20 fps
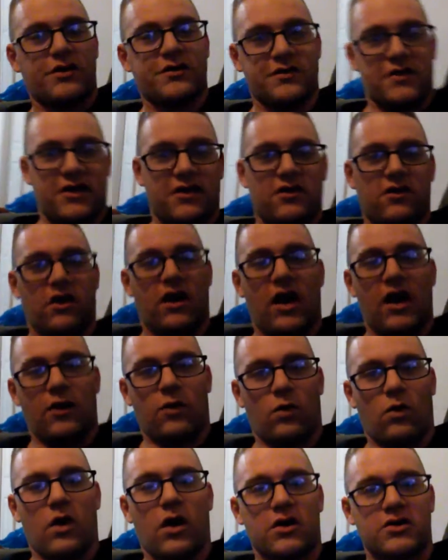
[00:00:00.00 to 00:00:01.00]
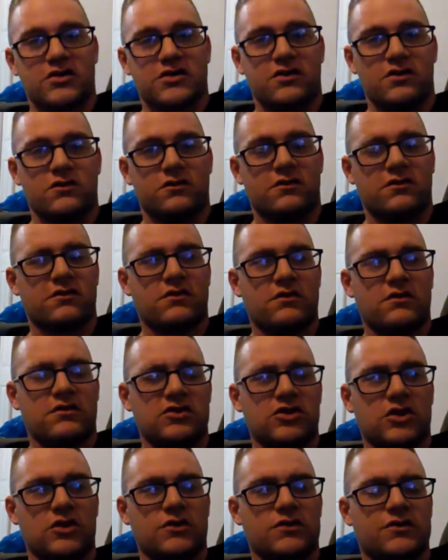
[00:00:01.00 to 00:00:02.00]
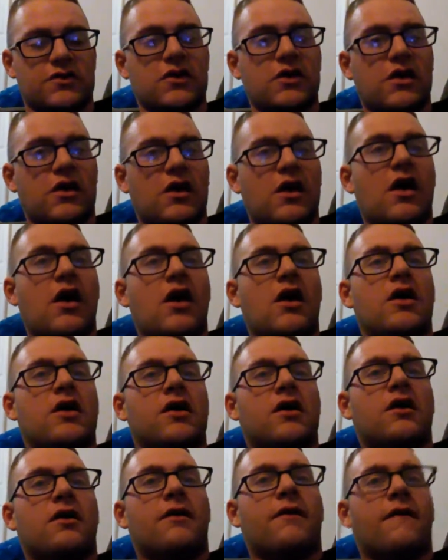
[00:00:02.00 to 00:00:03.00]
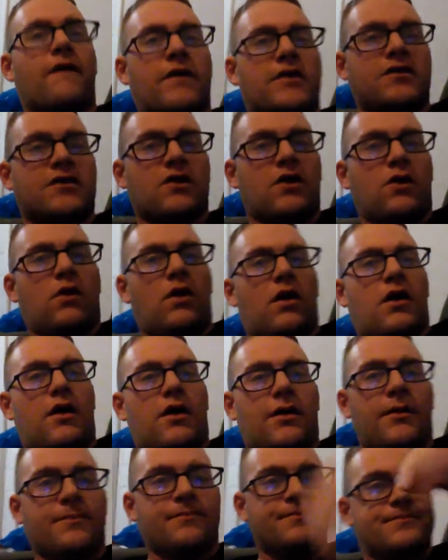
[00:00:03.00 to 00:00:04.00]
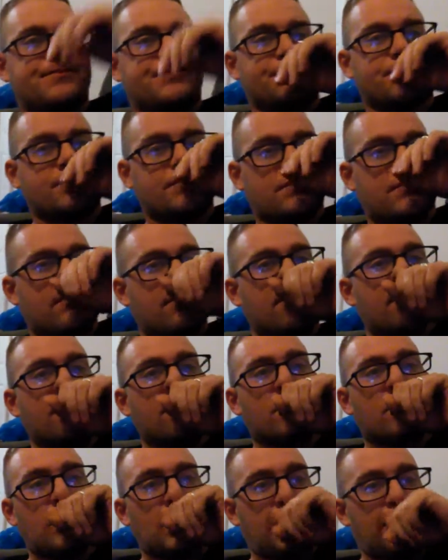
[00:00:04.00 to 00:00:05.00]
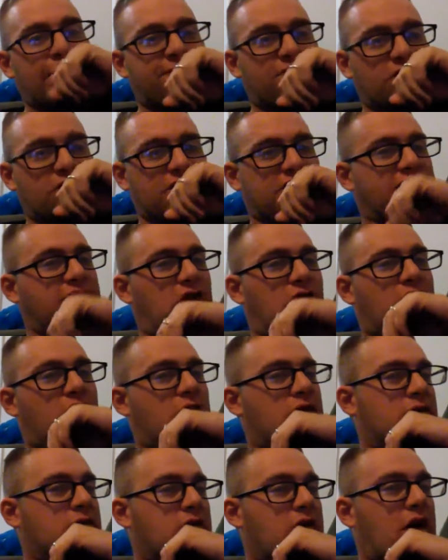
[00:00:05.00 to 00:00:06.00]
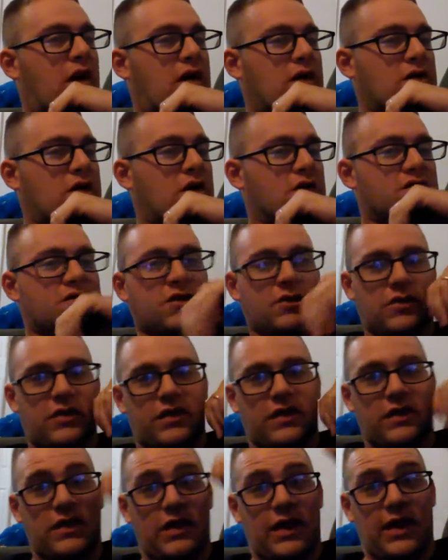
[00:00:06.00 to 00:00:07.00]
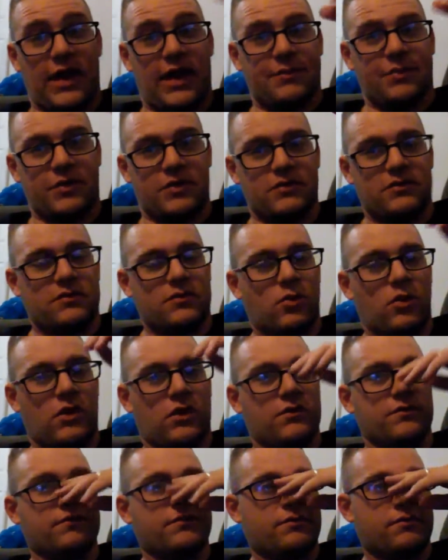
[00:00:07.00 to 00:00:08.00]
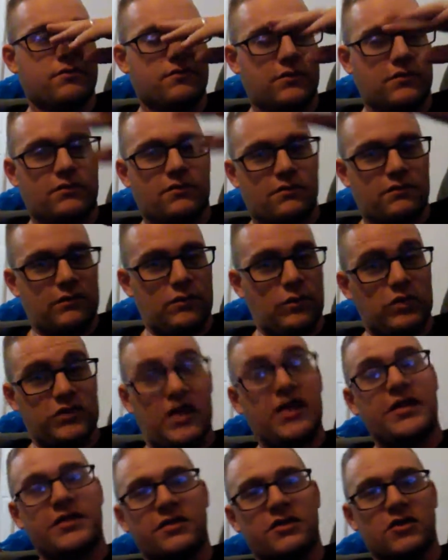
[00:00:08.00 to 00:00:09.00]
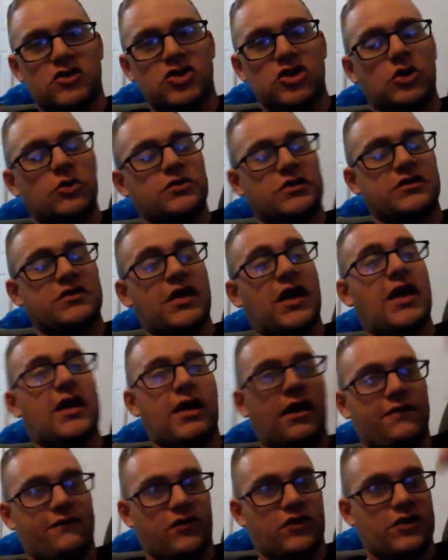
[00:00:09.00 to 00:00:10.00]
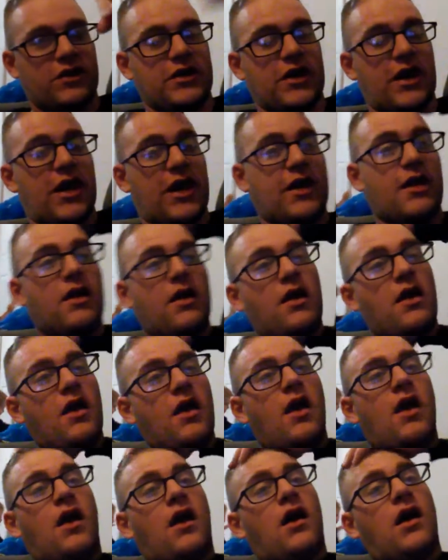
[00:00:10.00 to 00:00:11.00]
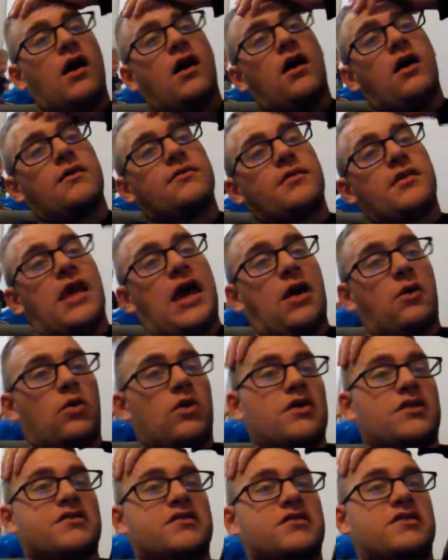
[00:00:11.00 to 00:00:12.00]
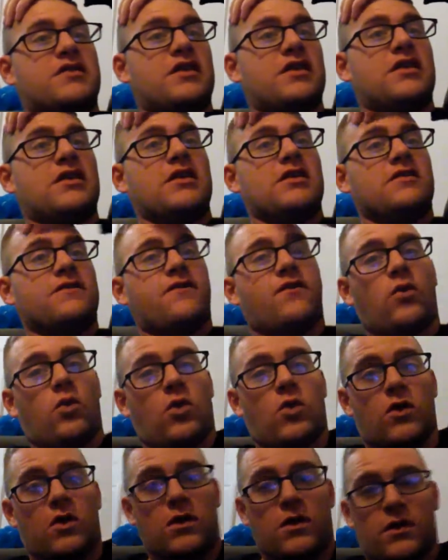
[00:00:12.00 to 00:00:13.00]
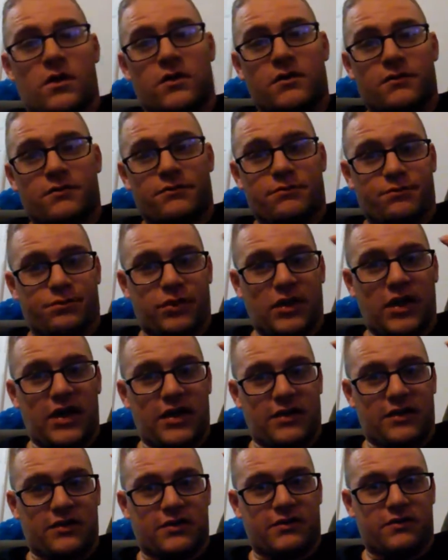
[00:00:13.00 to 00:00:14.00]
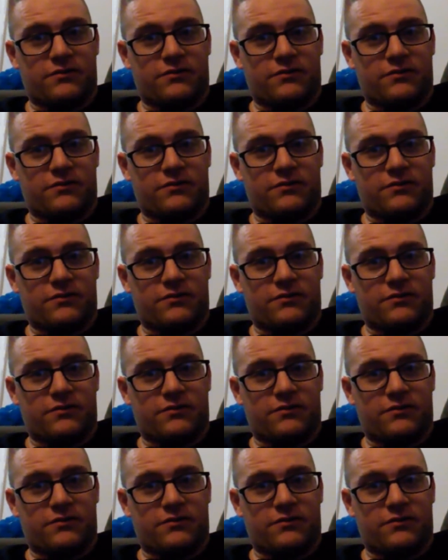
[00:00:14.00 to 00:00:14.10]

until I watched those shows. No. So um, first of all, I'll, I'll, start with the thing that happened. Well, was in the show today uh, for today. Um, that was the four black